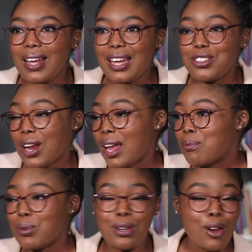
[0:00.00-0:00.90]
I
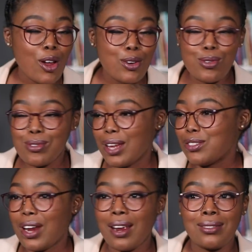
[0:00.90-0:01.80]
drank Panados, I
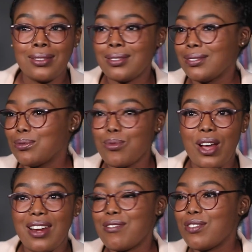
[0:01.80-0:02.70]
drank
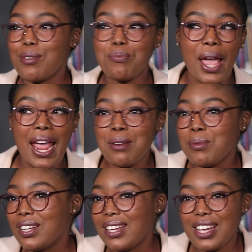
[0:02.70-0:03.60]
whatever pain
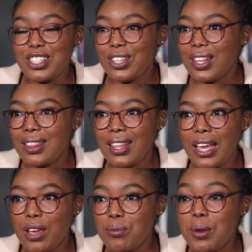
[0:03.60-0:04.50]
medication that they
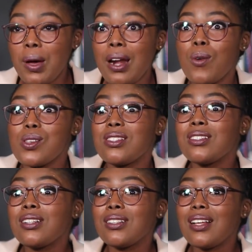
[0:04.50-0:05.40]
gave me, but I was
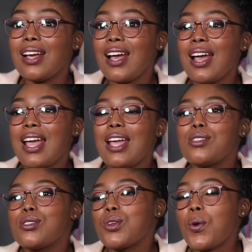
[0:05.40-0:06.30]
still
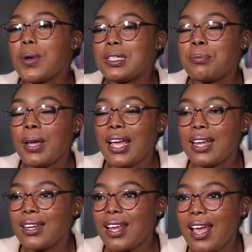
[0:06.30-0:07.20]
in so much
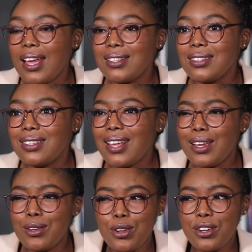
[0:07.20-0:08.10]
pain, and
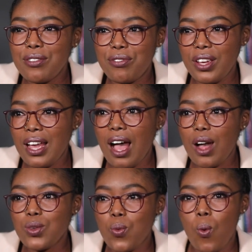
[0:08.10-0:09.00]
they couldn't figure
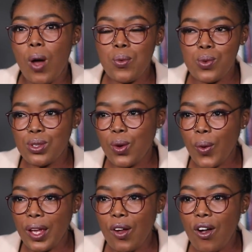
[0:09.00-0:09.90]
out what was
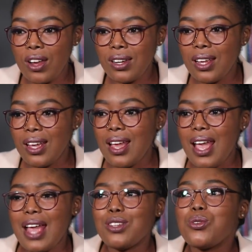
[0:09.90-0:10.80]
going on.
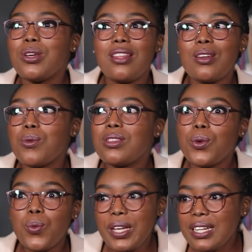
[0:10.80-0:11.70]
And together with
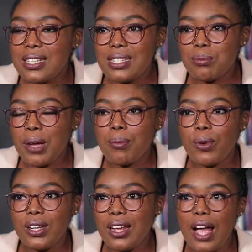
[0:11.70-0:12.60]
the weakness in my
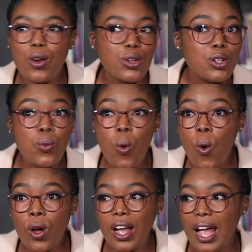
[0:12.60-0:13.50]
body, I couldn't
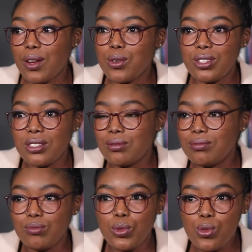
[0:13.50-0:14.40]
walk, I
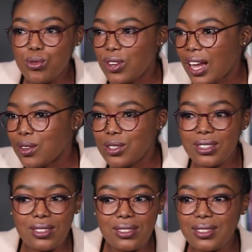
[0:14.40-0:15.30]
couldn't move, I
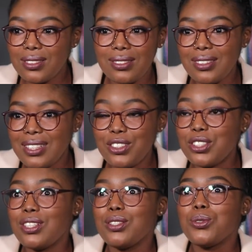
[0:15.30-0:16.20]
couldn't
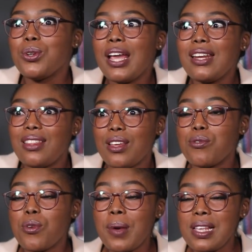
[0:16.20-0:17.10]
literally do anything
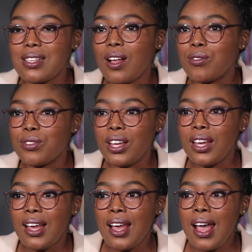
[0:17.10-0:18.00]
for myself.
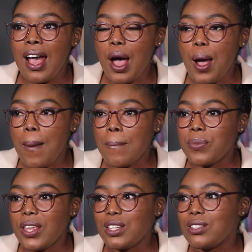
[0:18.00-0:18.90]

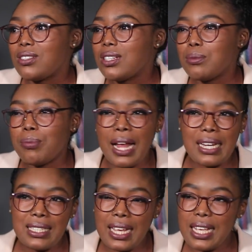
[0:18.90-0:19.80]
They did
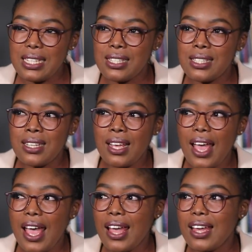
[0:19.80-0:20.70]
blood tests,
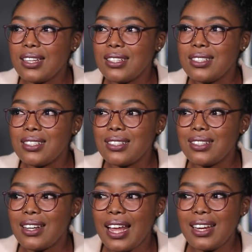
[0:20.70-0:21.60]
and,
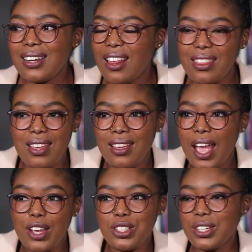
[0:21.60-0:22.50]
like, nothing
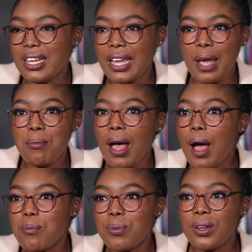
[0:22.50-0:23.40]
actually came
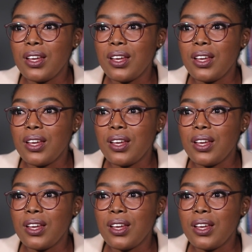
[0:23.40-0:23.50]
up.